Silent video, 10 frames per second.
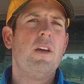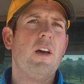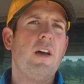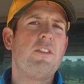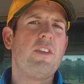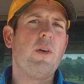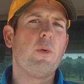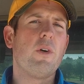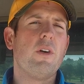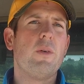I'd say
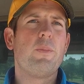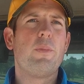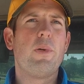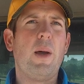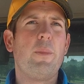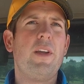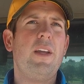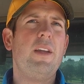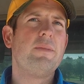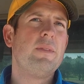we're
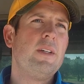probably